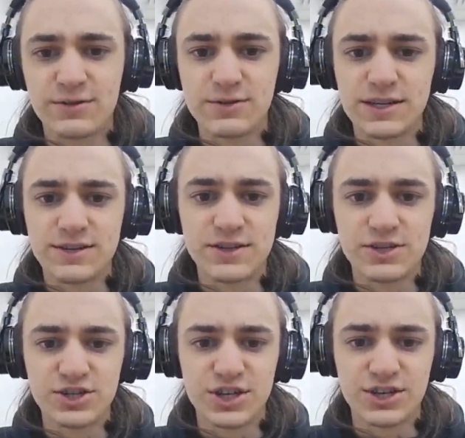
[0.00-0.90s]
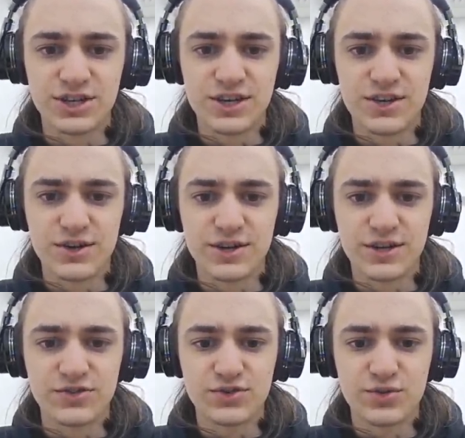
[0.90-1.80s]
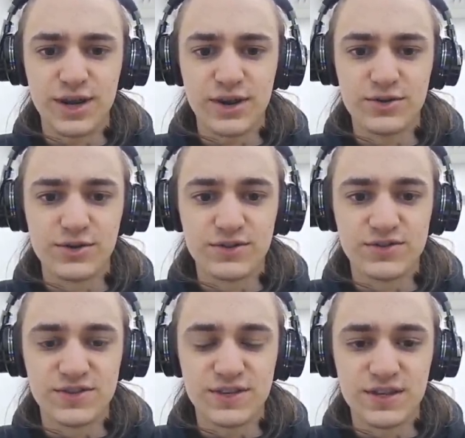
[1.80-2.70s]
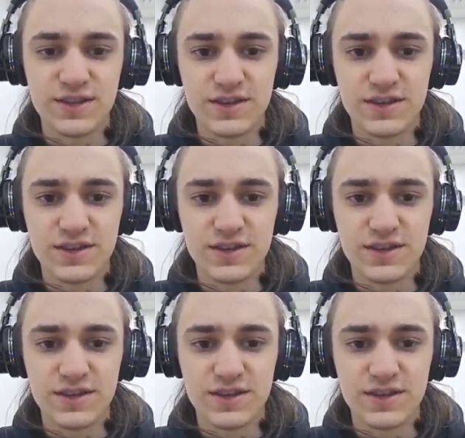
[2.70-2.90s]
outlined the chunk here in a square. You can see